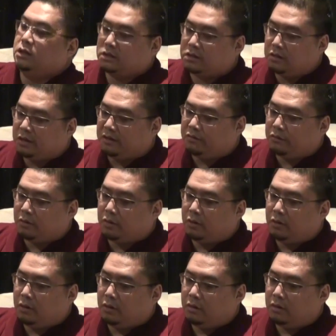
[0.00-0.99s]
So
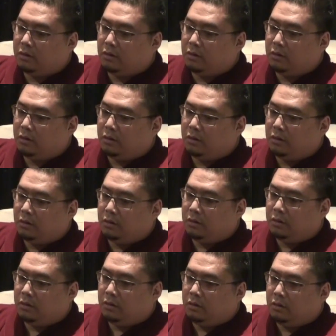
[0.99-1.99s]
therefore,
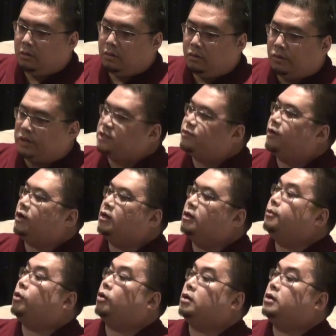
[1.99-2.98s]
what's very
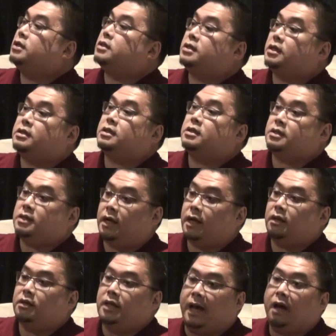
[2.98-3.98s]
important is this, is
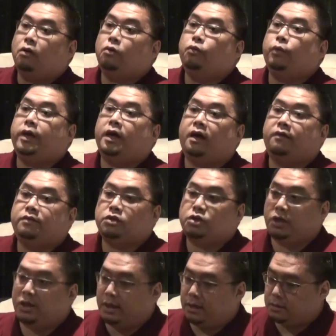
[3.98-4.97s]
that now we have a
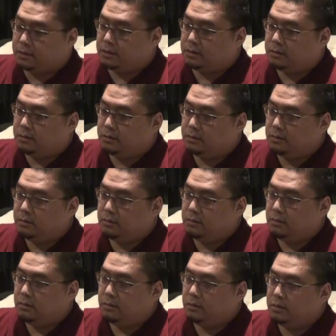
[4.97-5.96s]
chance
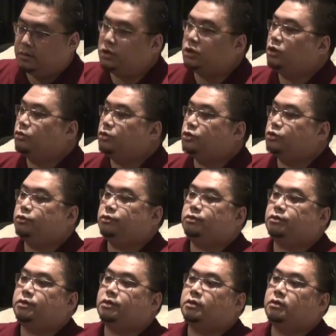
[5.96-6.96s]
to know the
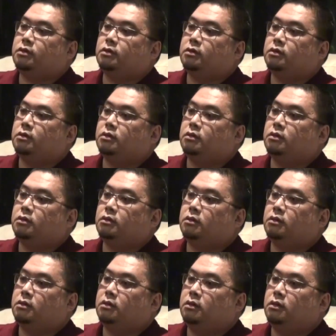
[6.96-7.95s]
truth.
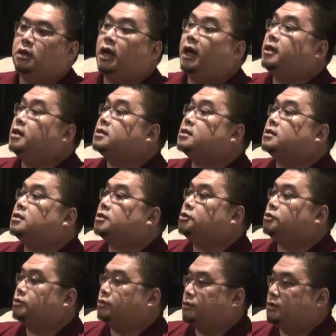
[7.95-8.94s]
And this is the
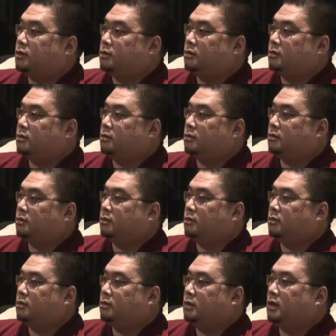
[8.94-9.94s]
truth.
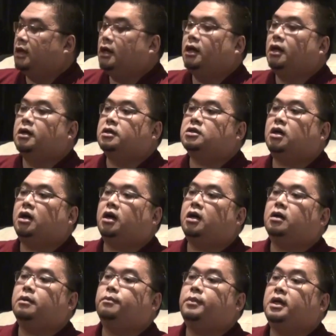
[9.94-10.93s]
To
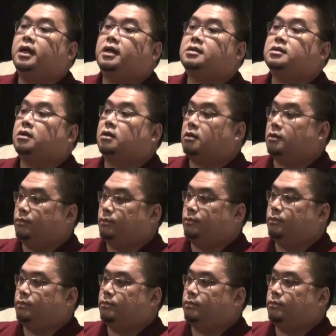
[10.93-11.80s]
harm begets harm.